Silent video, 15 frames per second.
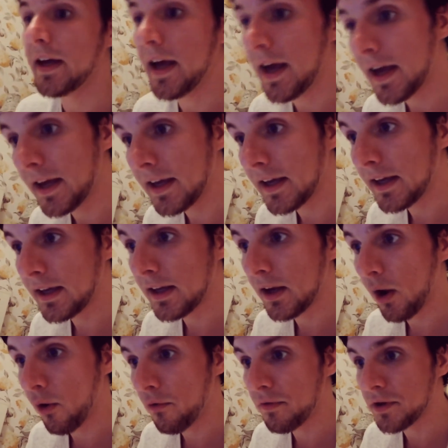
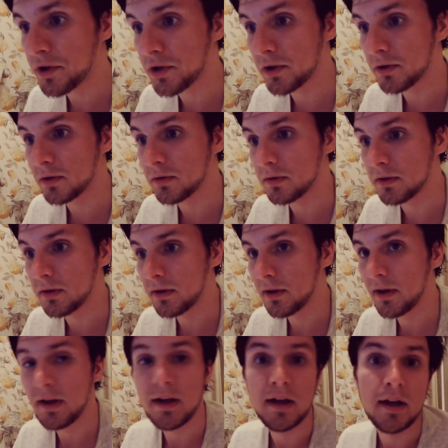official
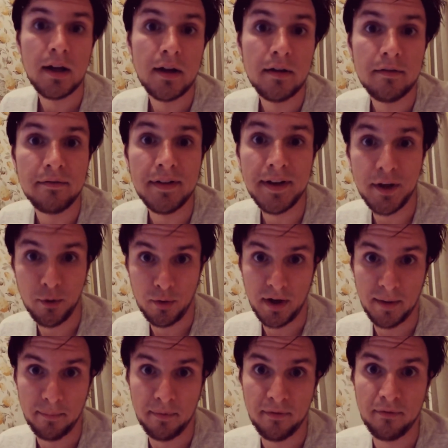video
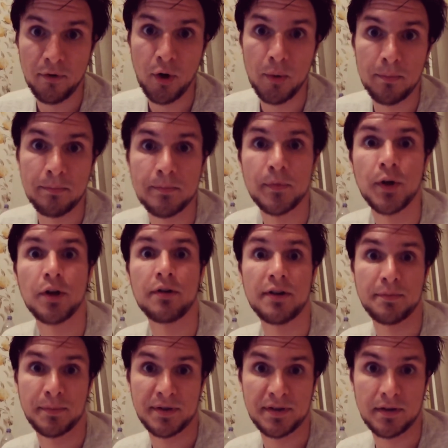clip from the
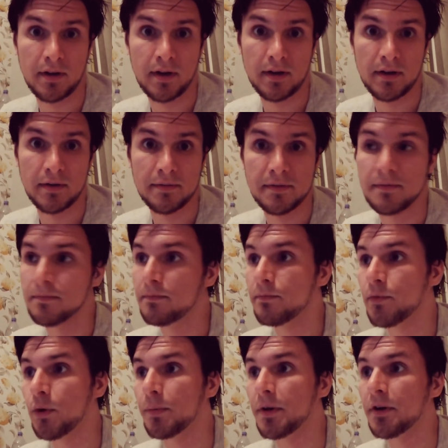Christmas
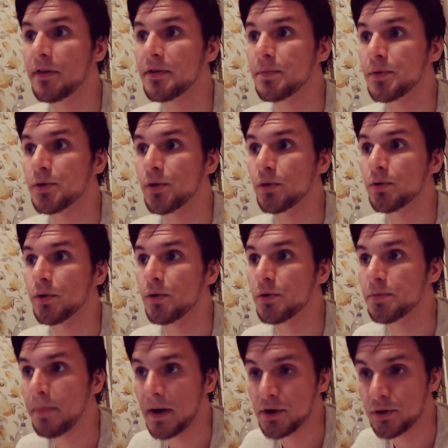Doctor Who
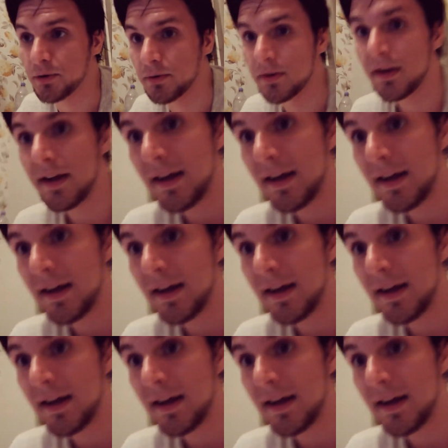special,